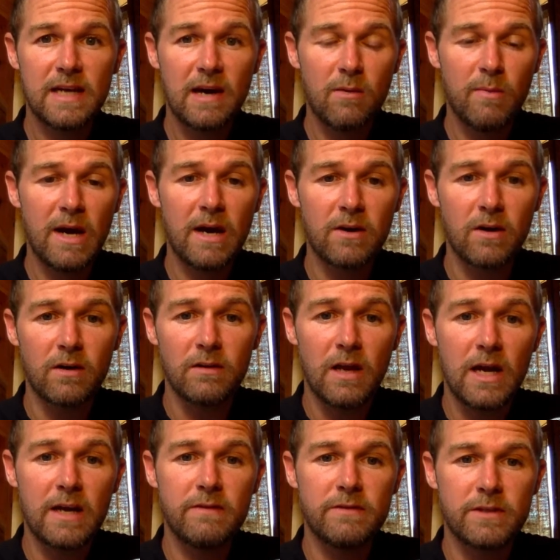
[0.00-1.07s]
how bad our
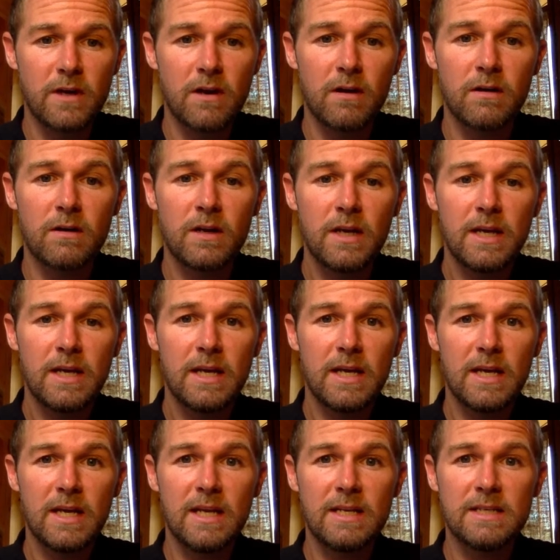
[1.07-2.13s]
lives are
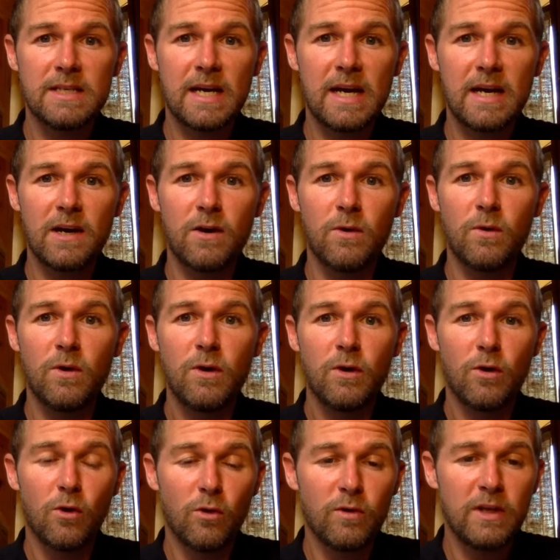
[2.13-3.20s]
and how
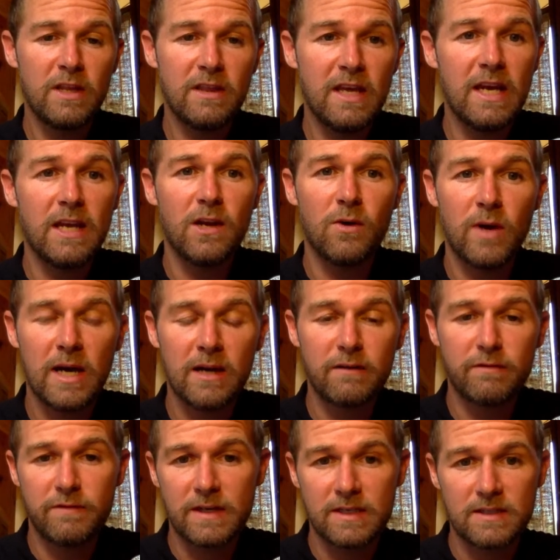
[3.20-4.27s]
only they know how to
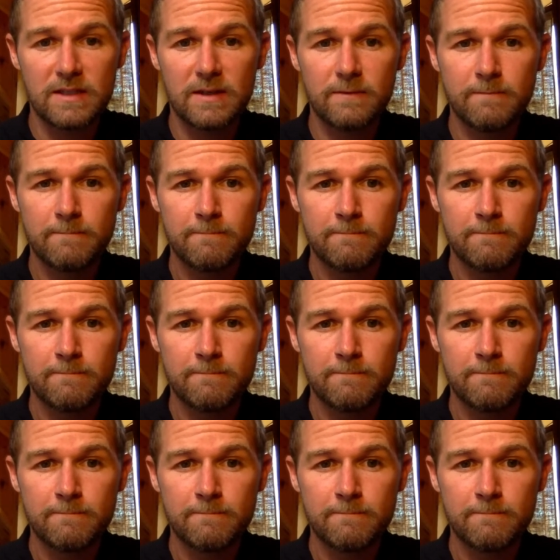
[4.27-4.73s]
fix it.